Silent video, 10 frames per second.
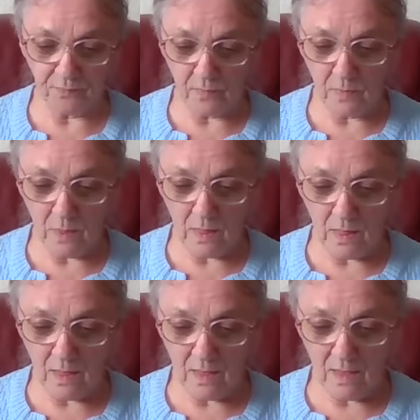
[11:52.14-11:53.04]

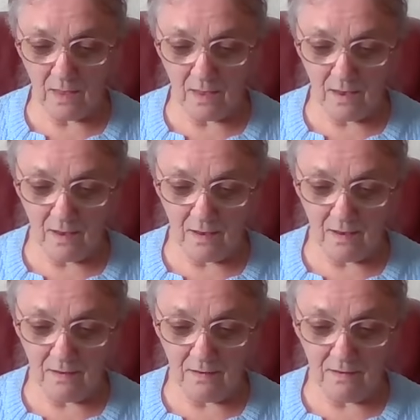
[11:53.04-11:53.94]

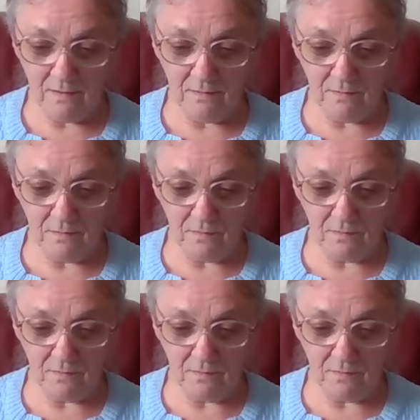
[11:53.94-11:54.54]
(no one is talking)